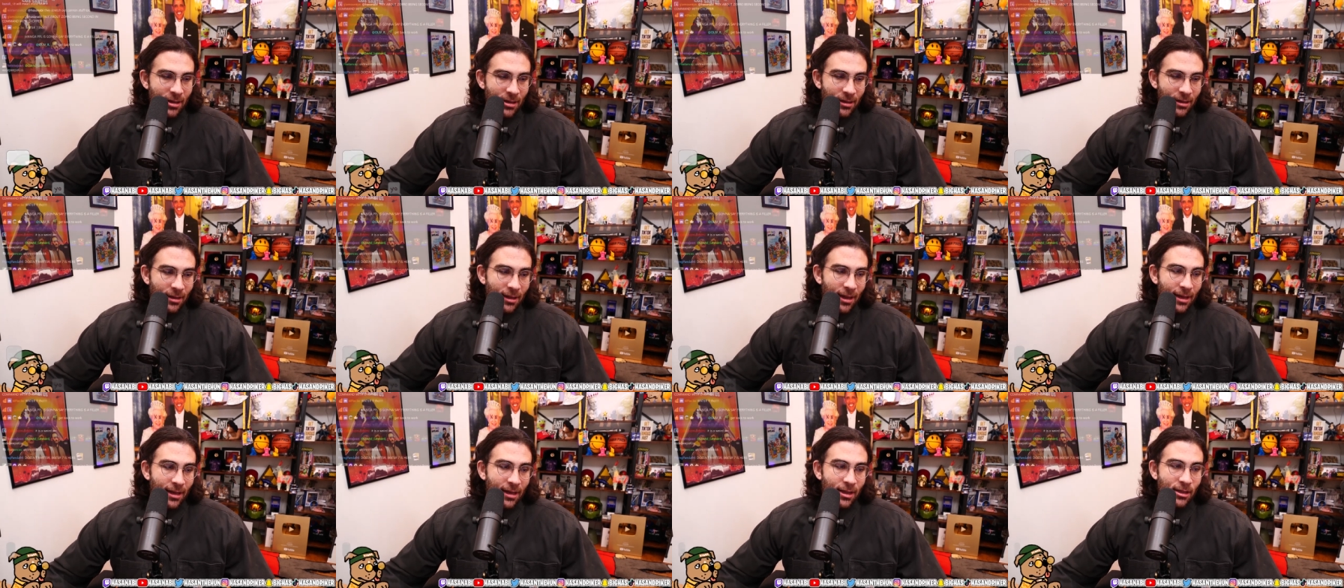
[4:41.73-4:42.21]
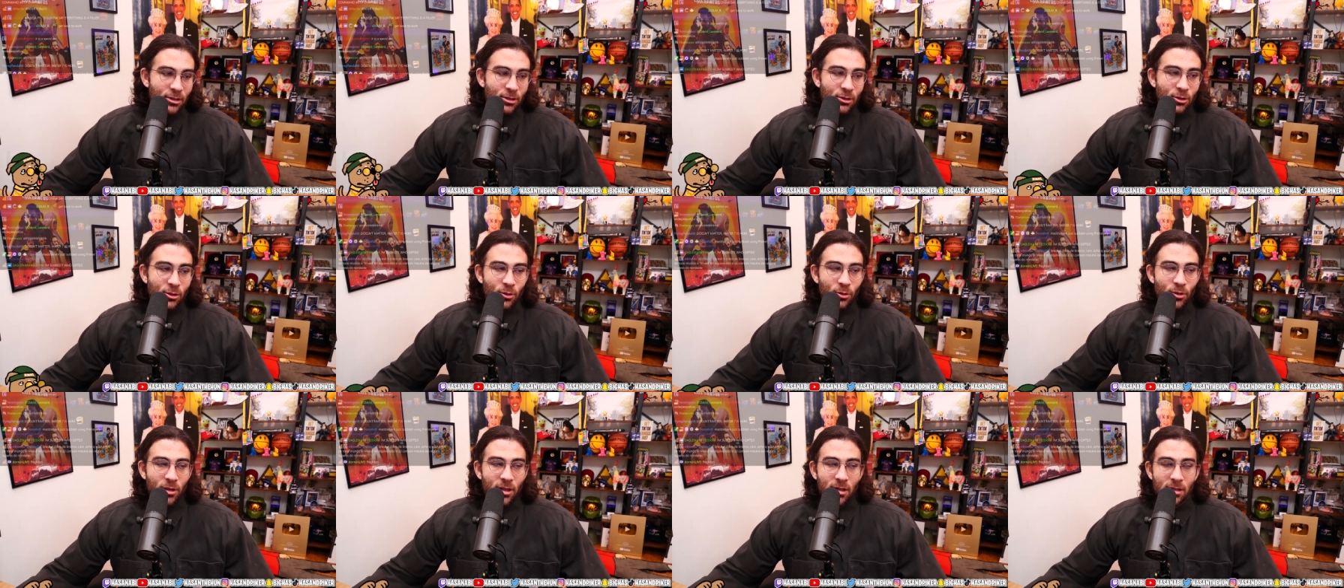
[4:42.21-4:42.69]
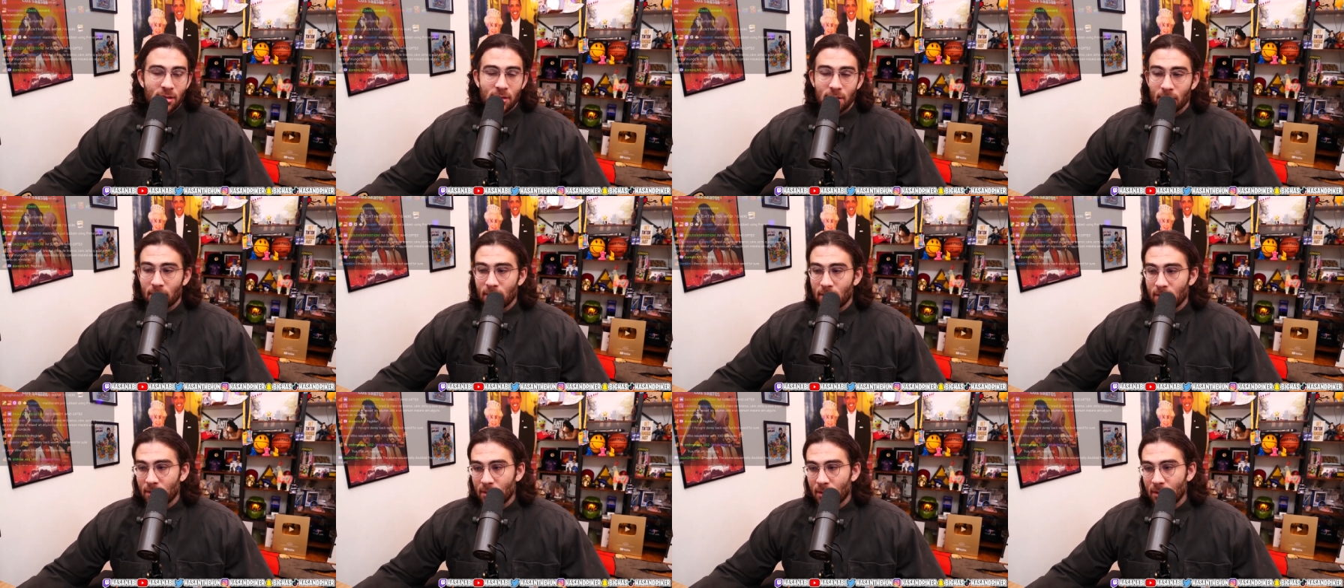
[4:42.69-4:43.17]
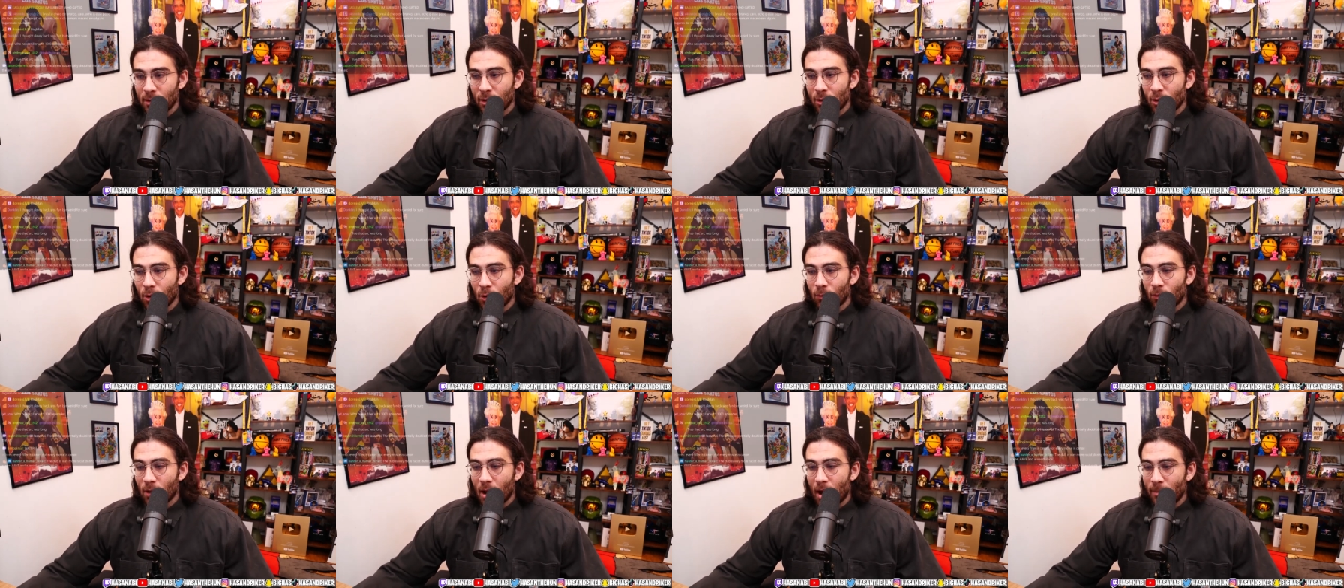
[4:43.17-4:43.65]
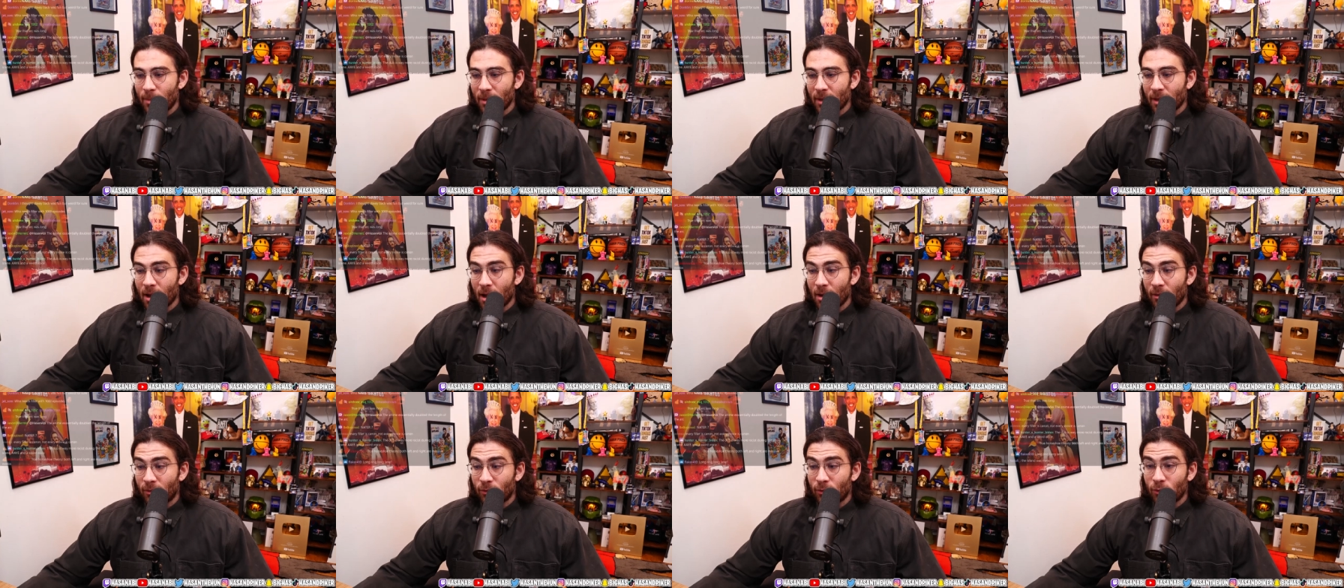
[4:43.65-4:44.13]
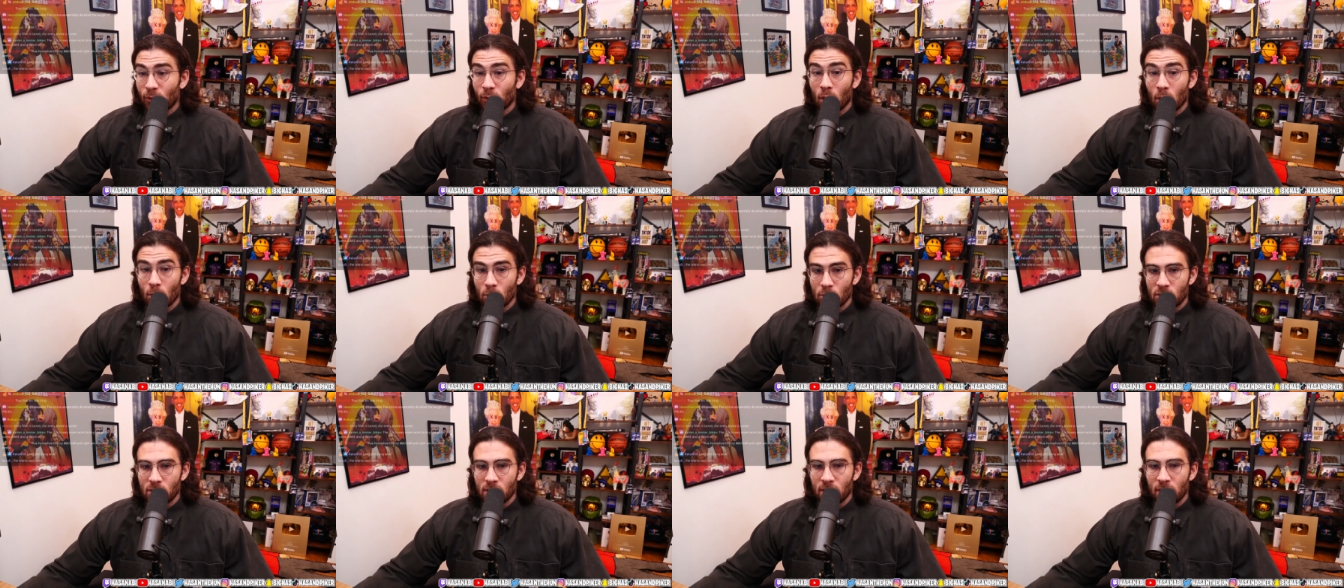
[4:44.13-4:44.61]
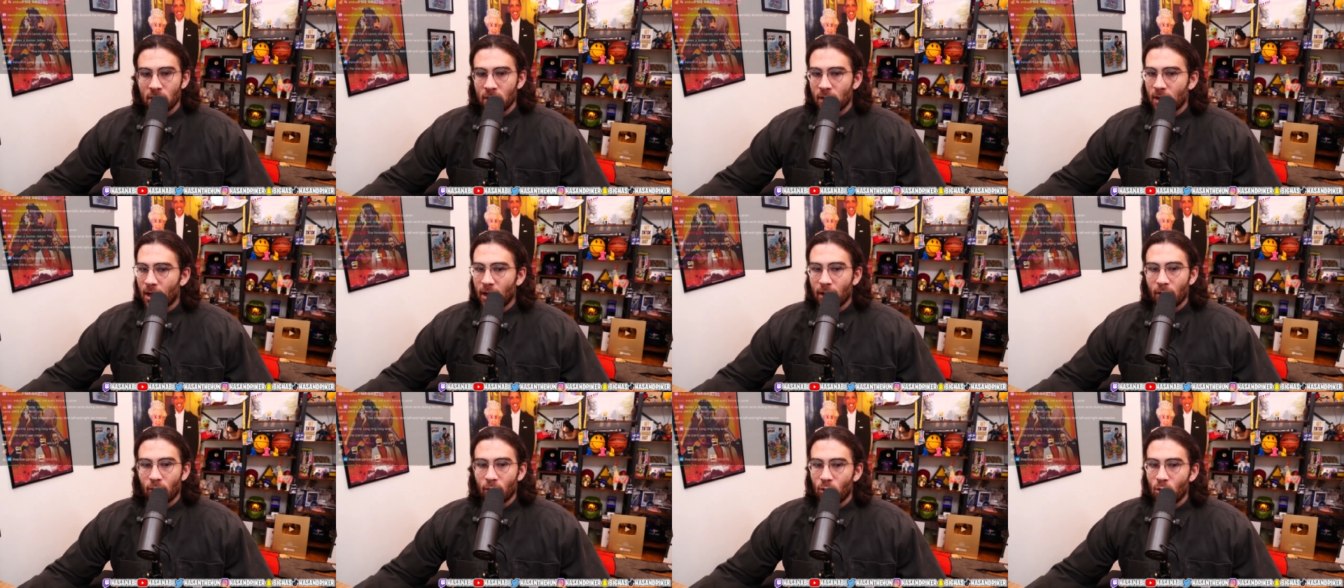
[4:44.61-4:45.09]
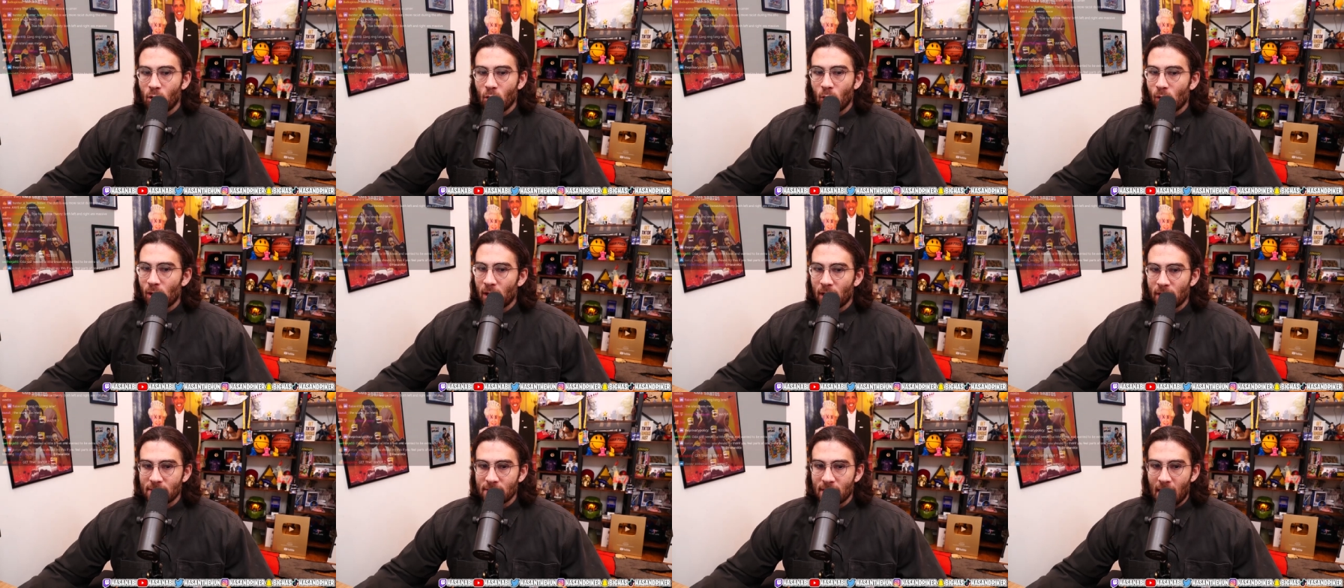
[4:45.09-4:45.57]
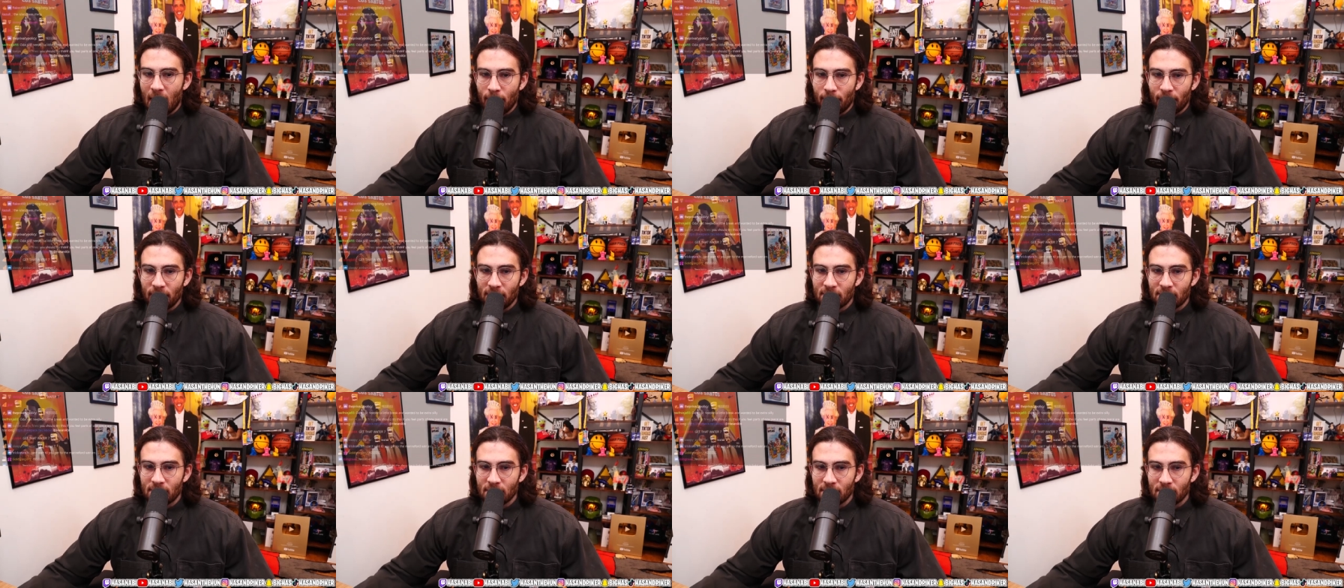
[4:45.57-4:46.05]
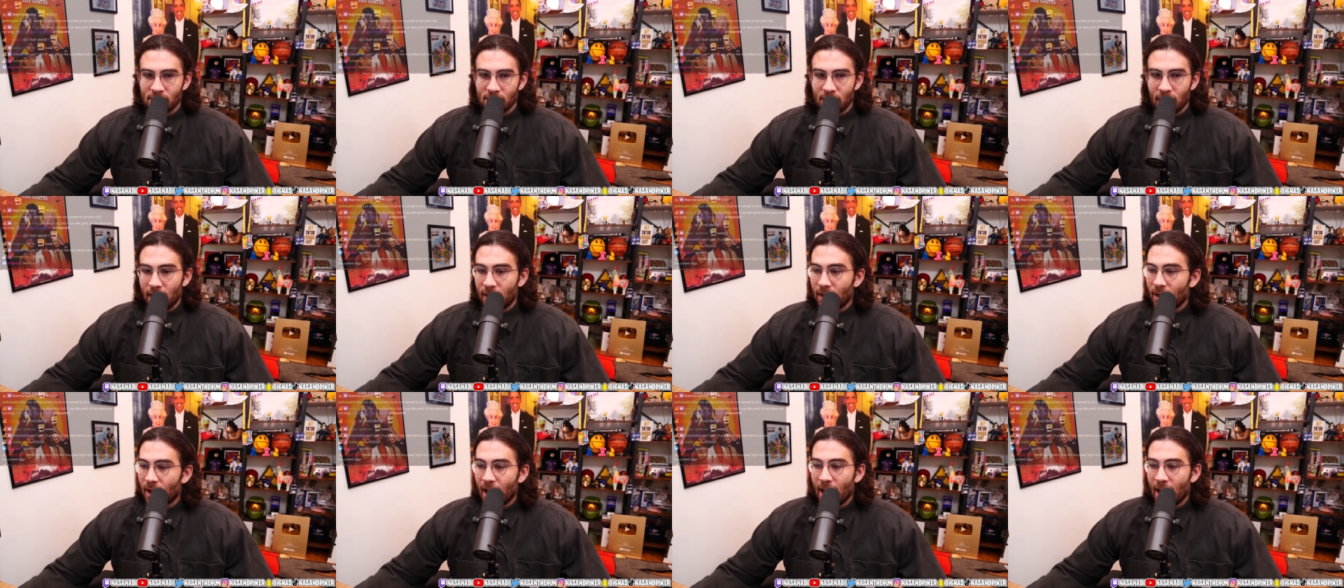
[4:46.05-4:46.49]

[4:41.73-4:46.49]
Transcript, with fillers: Like as soon as Nico Robin got frozen, I don't know what has happened since then.